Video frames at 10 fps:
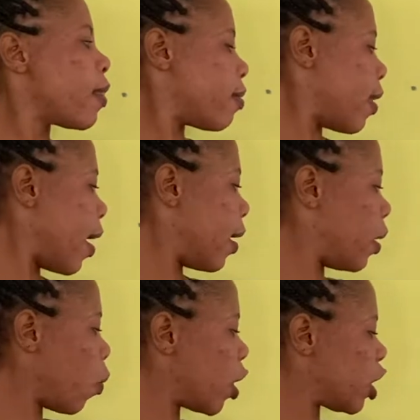Then
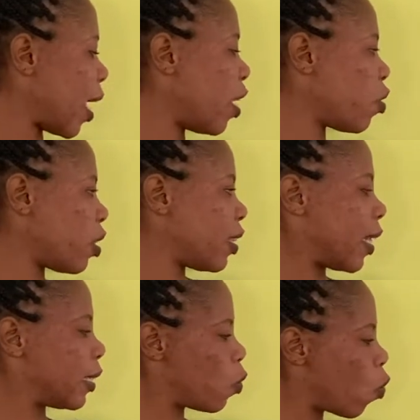we shall note
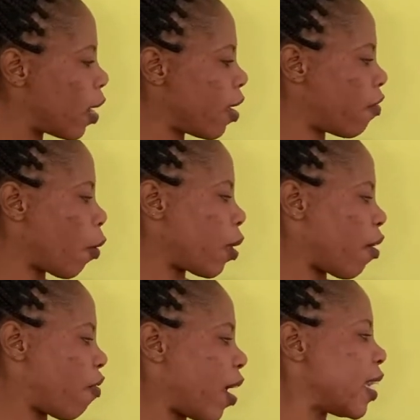that whenever we are
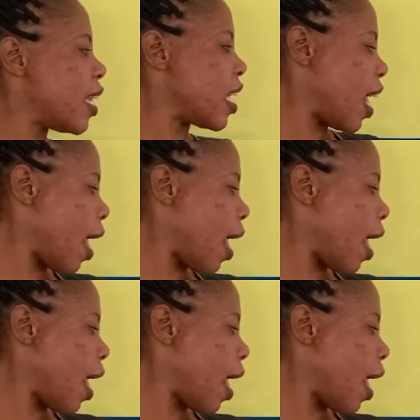finding